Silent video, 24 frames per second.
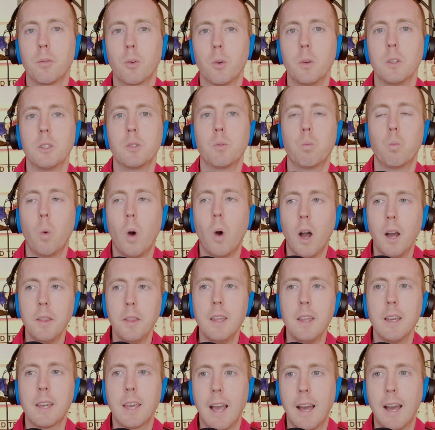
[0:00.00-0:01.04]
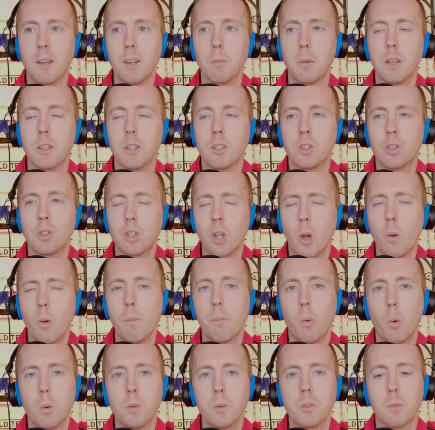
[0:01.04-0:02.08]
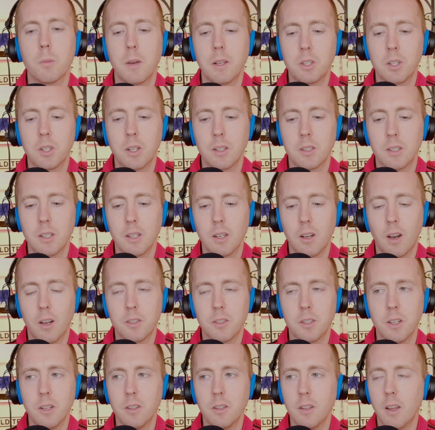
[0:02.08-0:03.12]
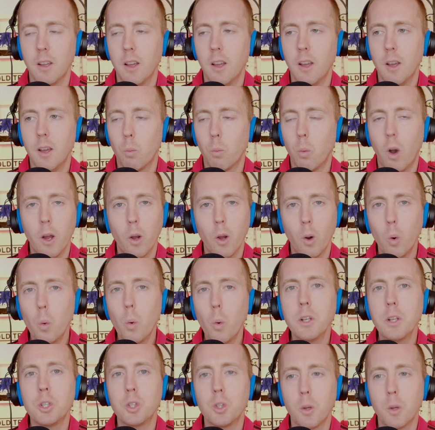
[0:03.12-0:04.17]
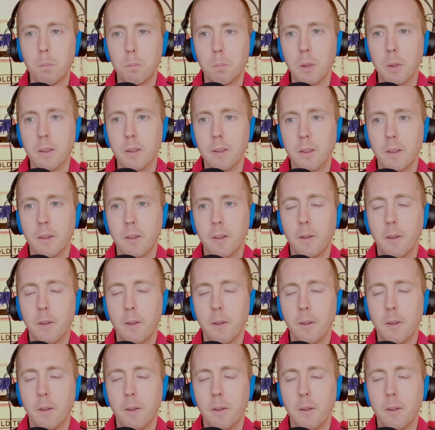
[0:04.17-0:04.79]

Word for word: through, it's why the academy is so important to Manchester United and why it always should be.